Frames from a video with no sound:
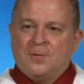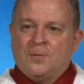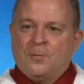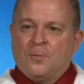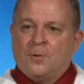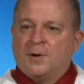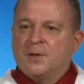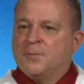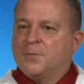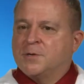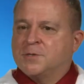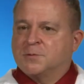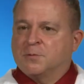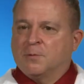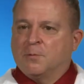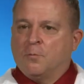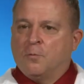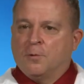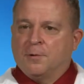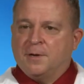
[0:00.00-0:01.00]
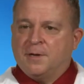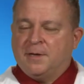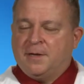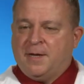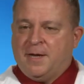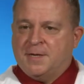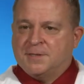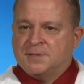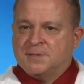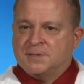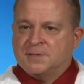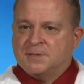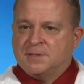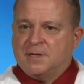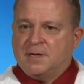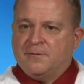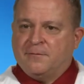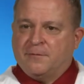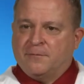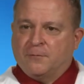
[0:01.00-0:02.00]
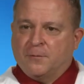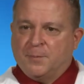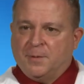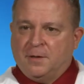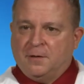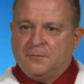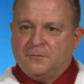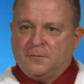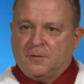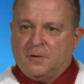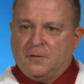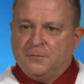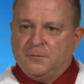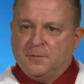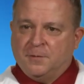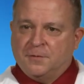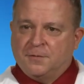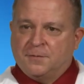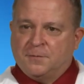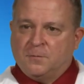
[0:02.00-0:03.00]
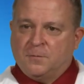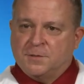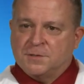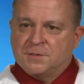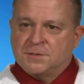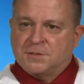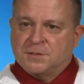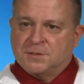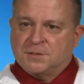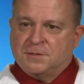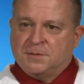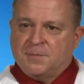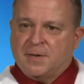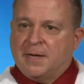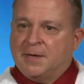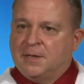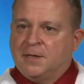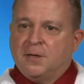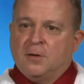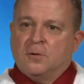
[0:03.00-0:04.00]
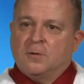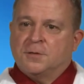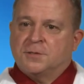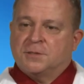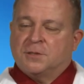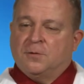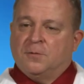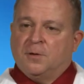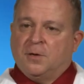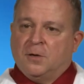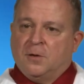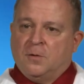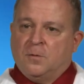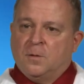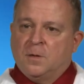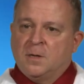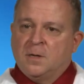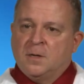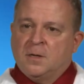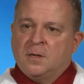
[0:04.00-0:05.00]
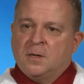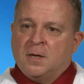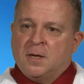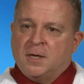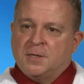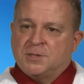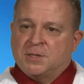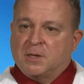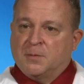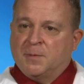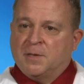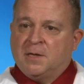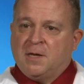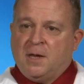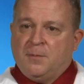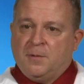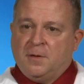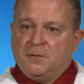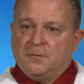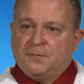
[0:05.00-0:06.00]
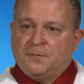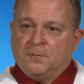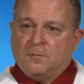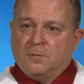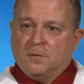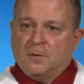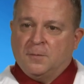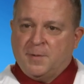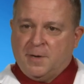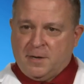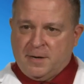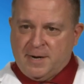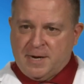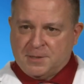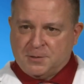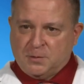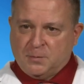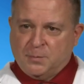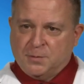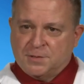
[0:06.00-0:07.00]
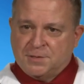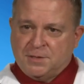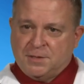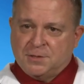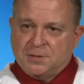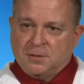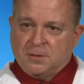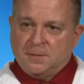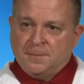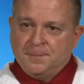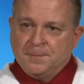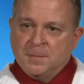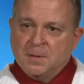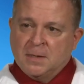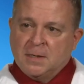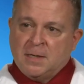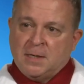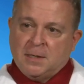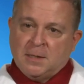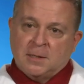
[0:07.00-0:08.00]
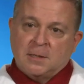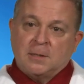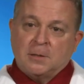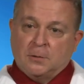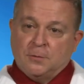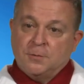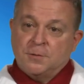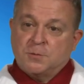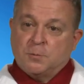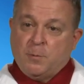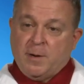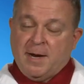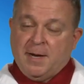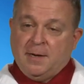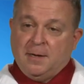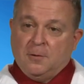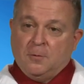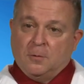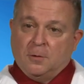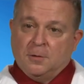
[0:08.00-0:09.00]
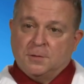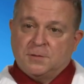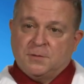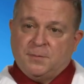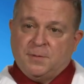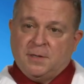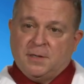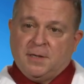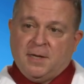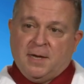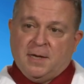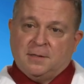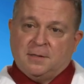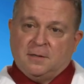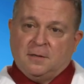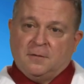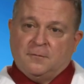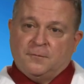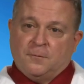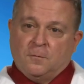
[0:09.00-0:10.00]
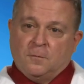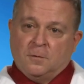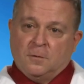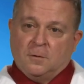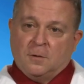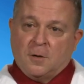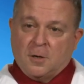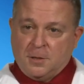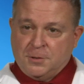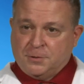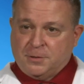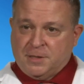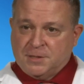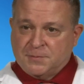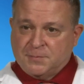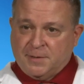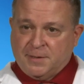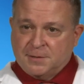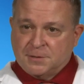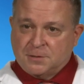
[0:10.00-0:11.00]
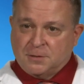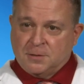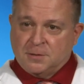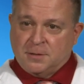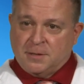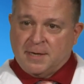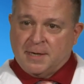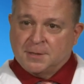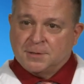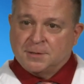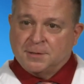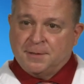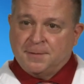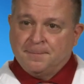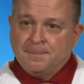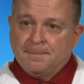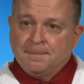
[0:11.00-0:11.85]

One of the most rewarding cases that I've ever been involved with was just about a year or so ago. A gentleman came in for a bariatric procedure. He needed to lose weight in order to be a candidate for heart transplant surgery, actually.